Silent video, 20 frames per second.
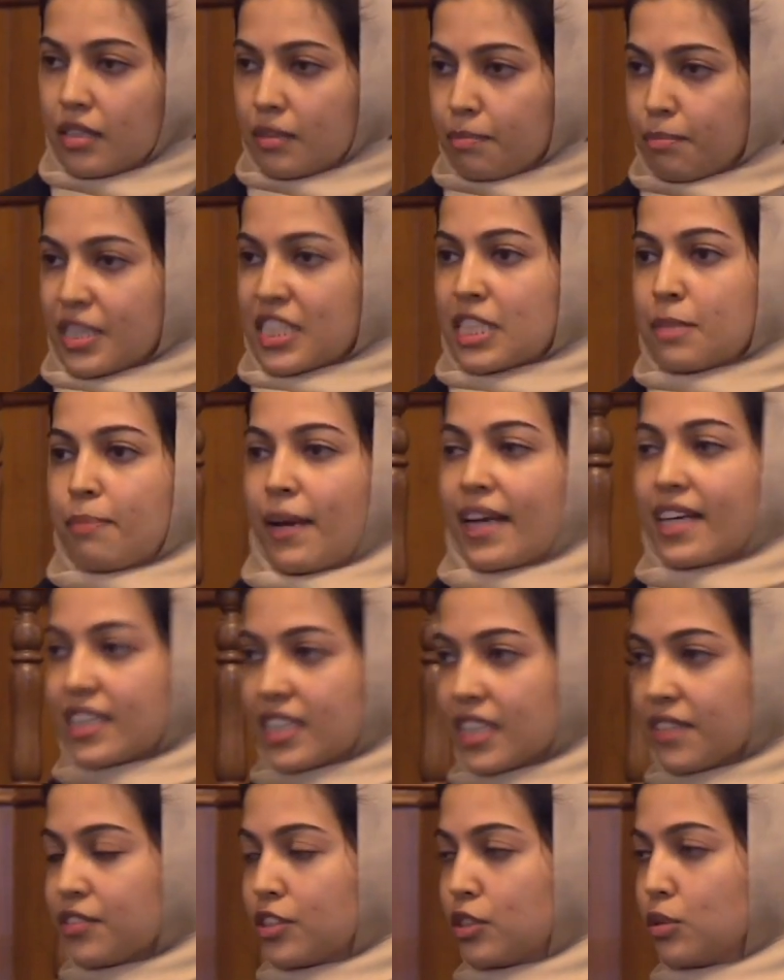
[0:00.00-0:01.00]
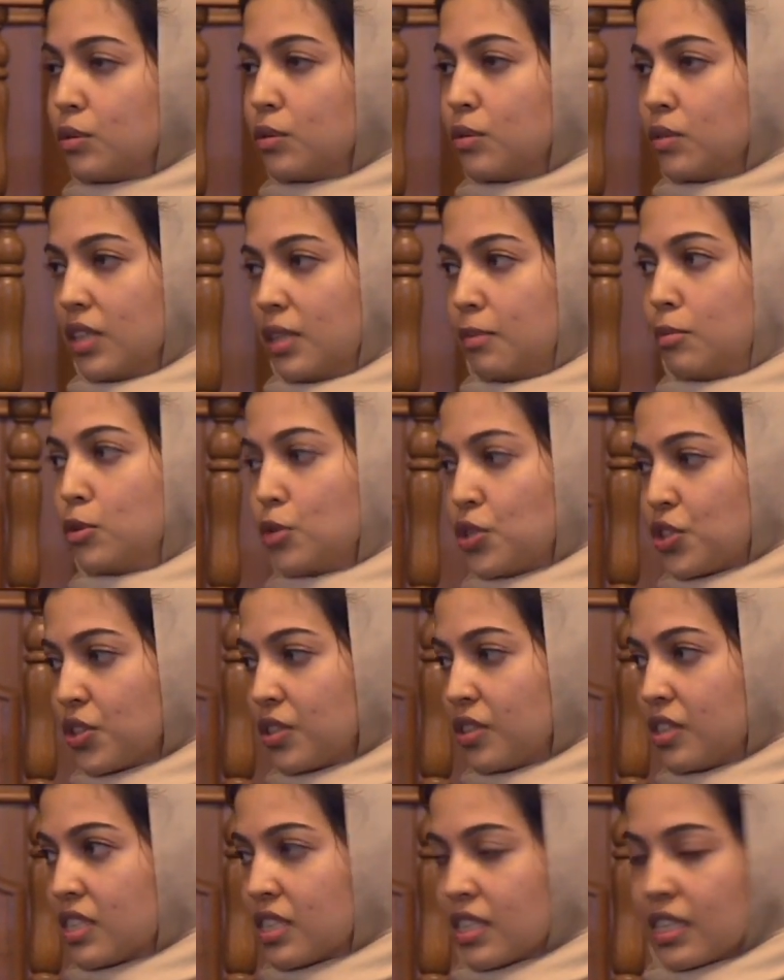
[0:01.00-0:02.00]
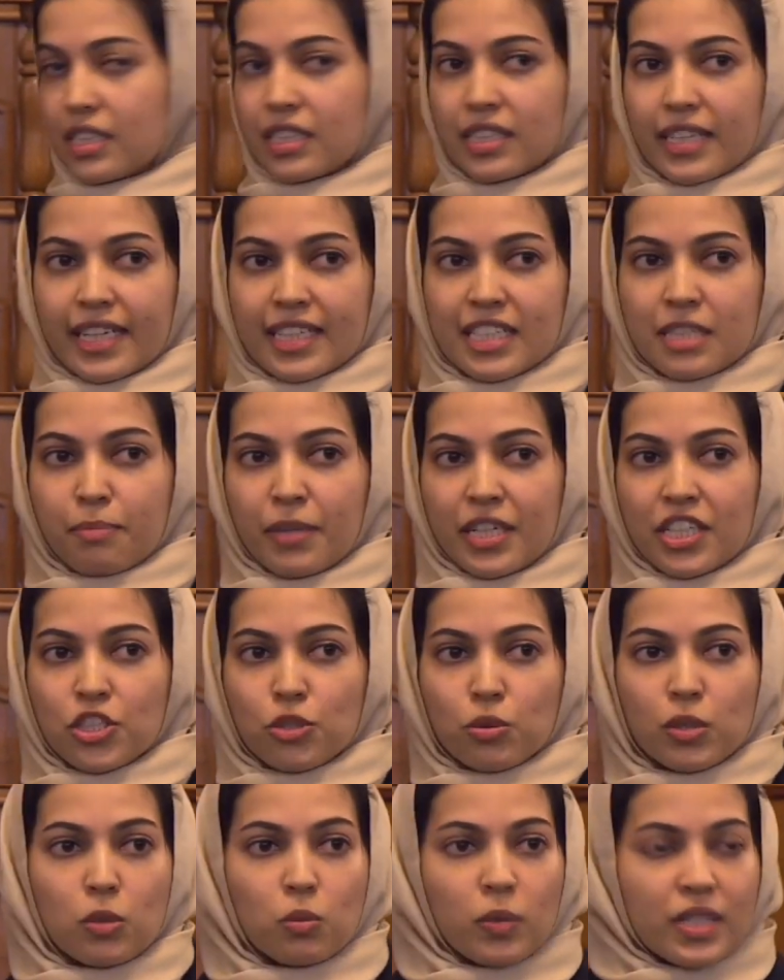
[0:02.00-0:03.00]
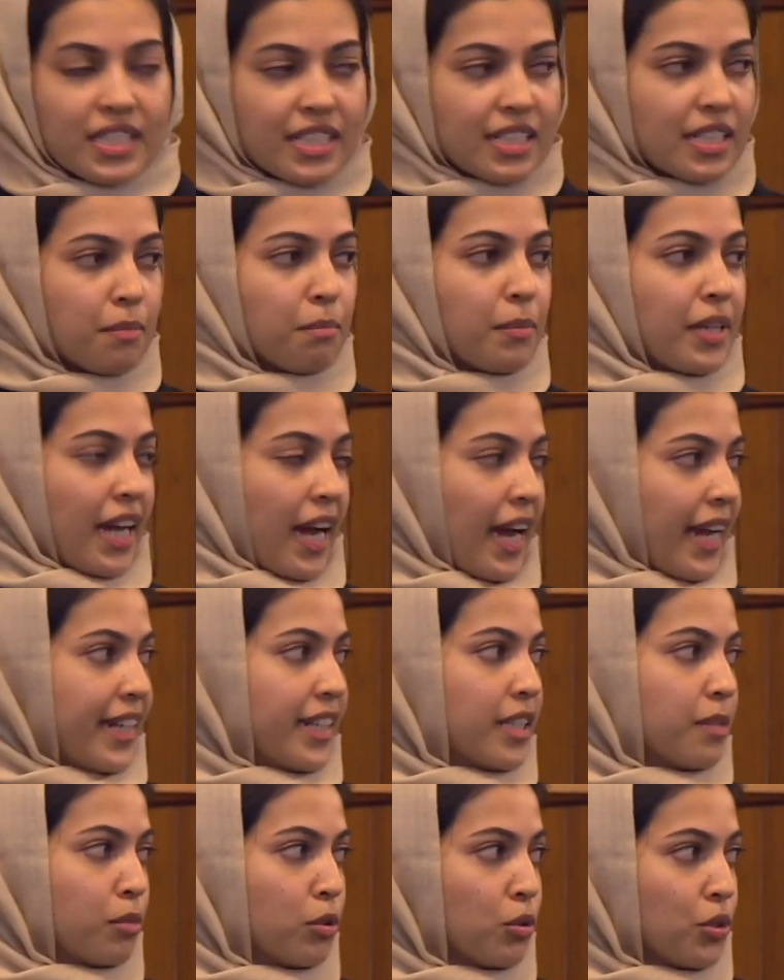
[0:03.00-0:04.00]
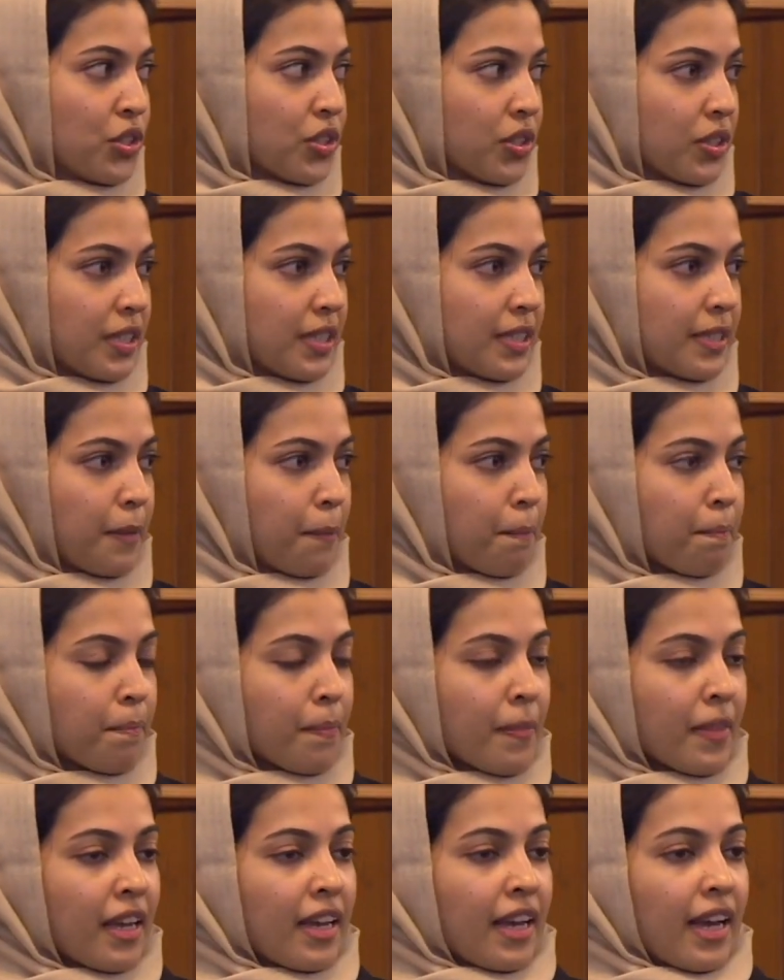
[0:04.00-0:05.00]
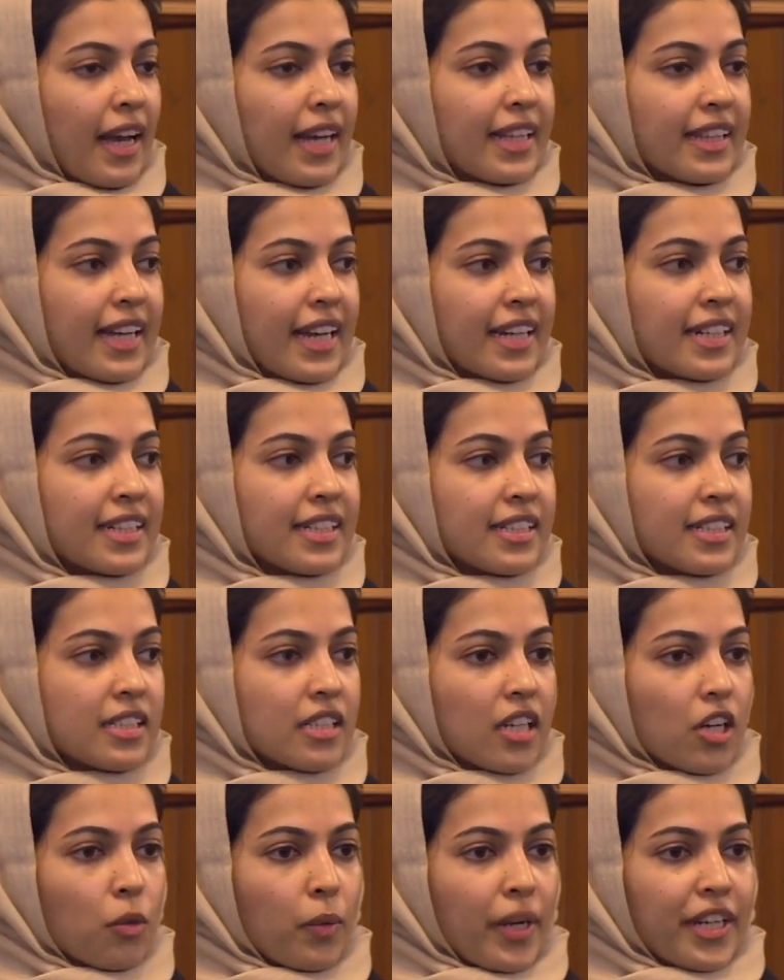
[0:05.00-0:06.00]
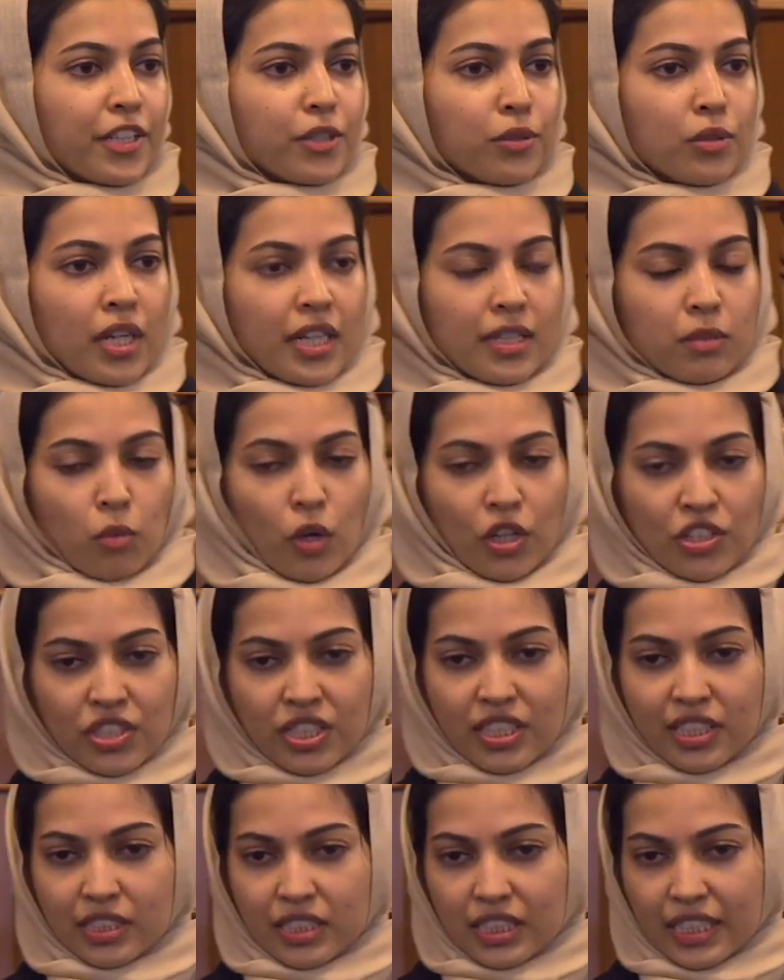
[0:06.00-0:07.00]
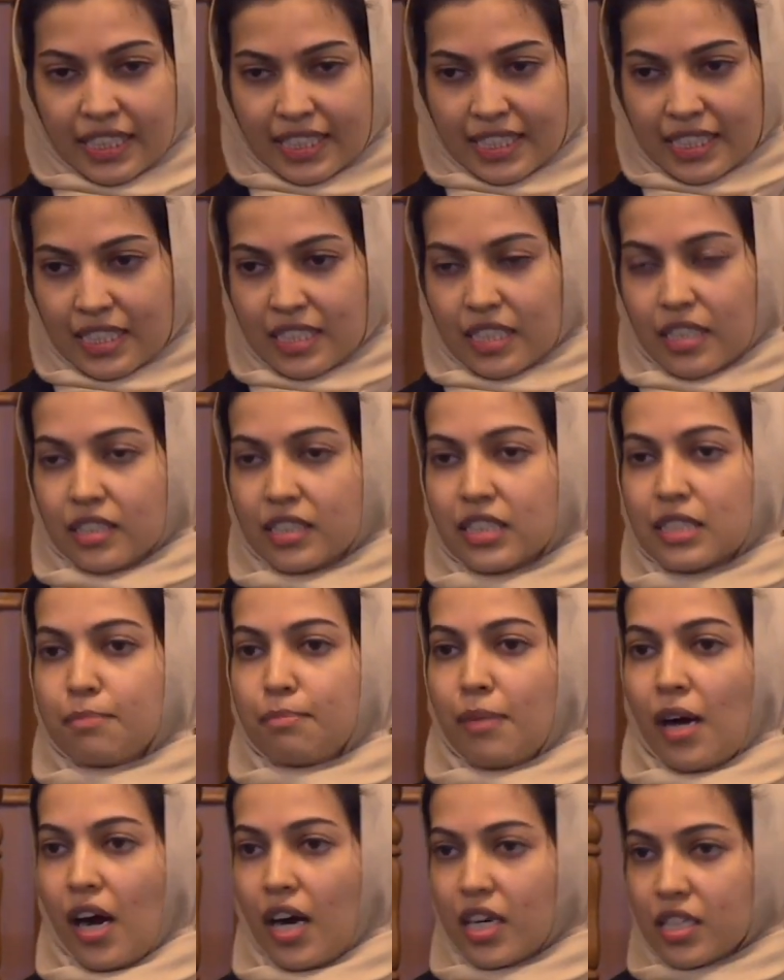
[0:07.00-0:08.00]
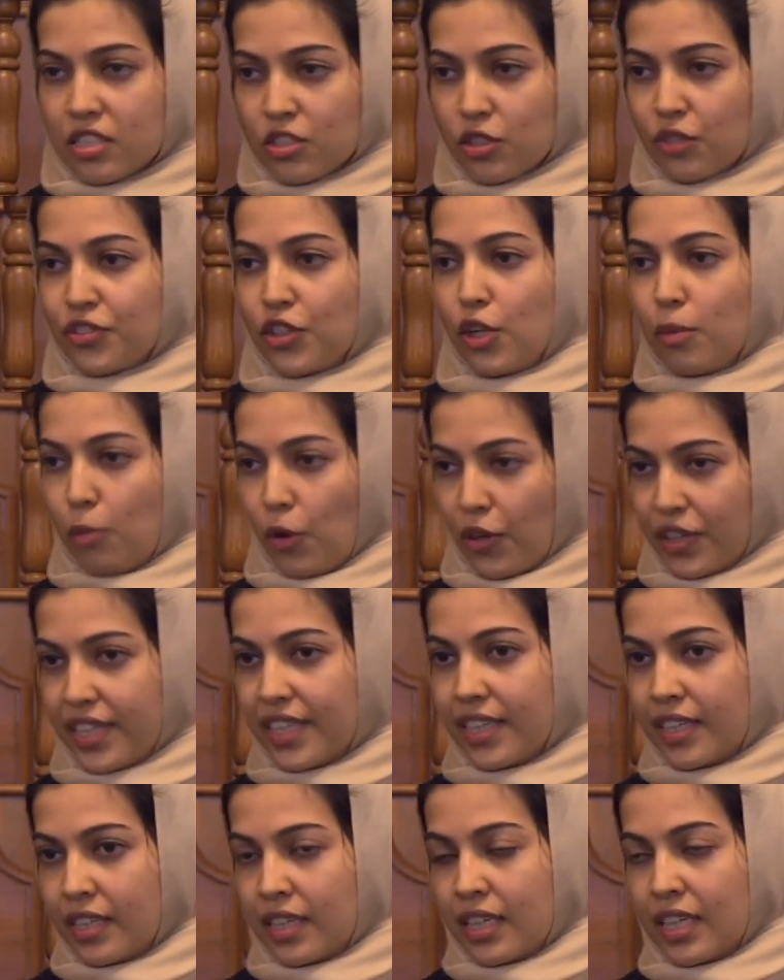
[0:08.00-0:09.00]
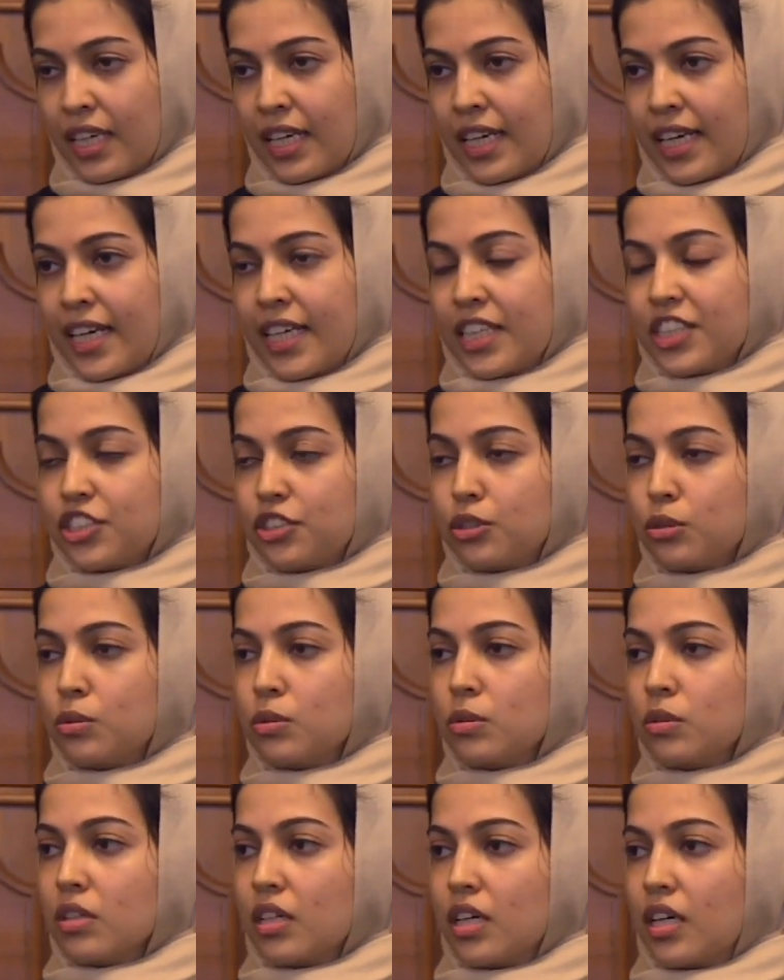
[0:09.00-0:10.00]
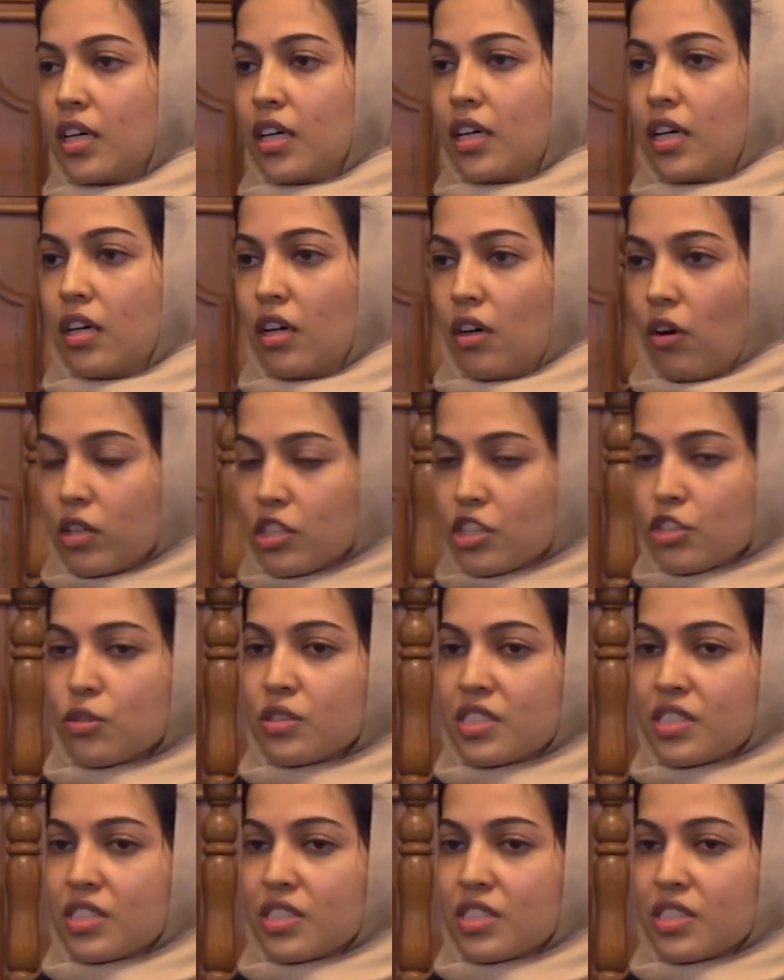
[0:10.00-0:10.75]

perspective to ablutions. There is spiritual wisdom behind ablutions. And that is when you are washing the external parts of your body, you also